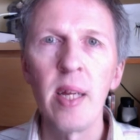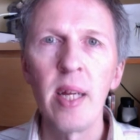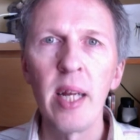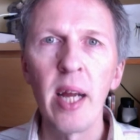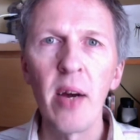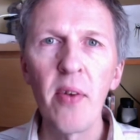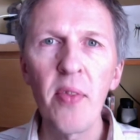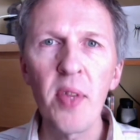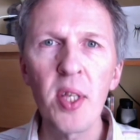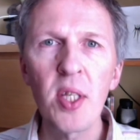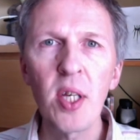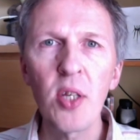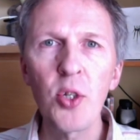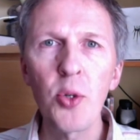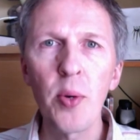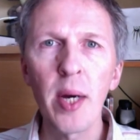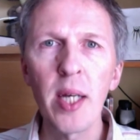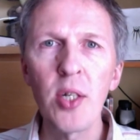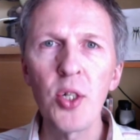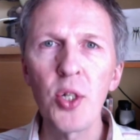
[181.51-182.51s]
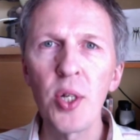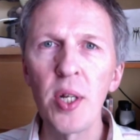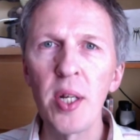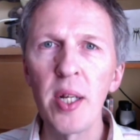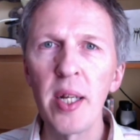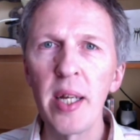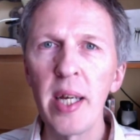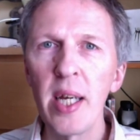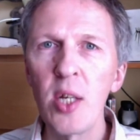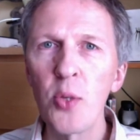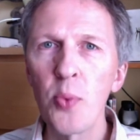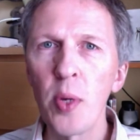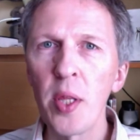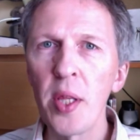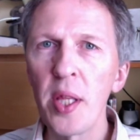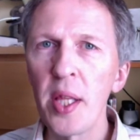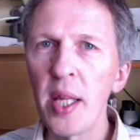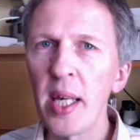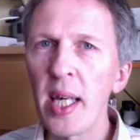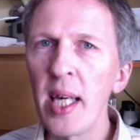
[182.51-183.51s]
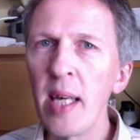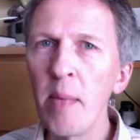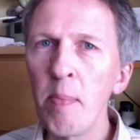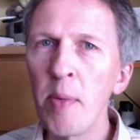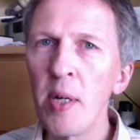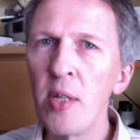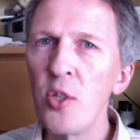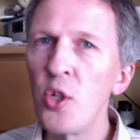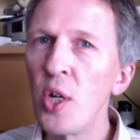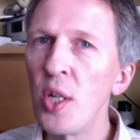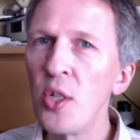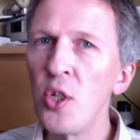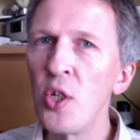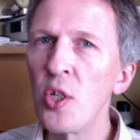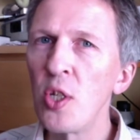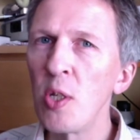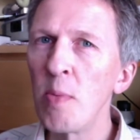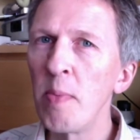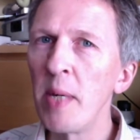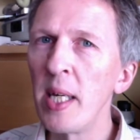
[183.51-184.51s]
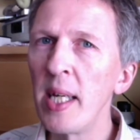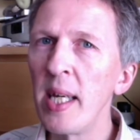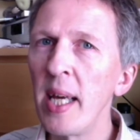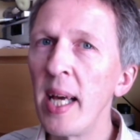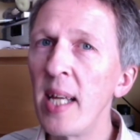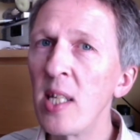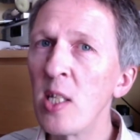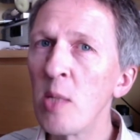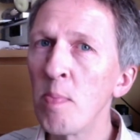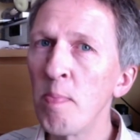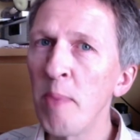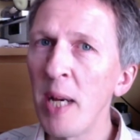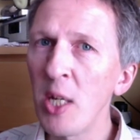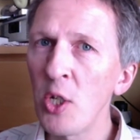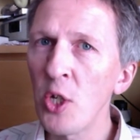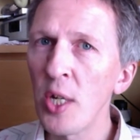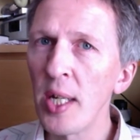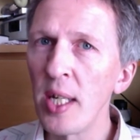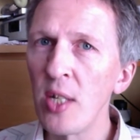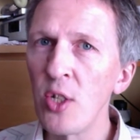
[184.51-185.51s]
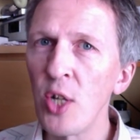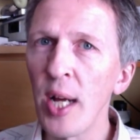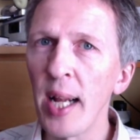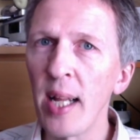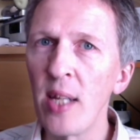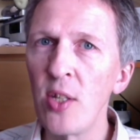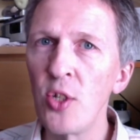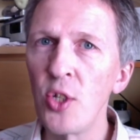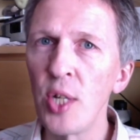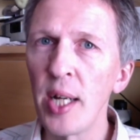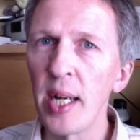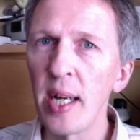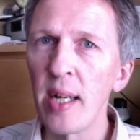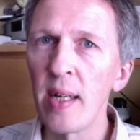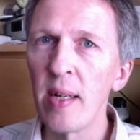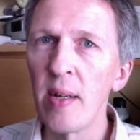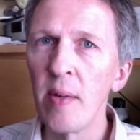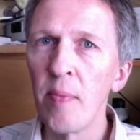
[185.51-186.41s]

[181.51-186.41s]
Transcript: Now, if the situation is one that the keeper judges to be especially challenging,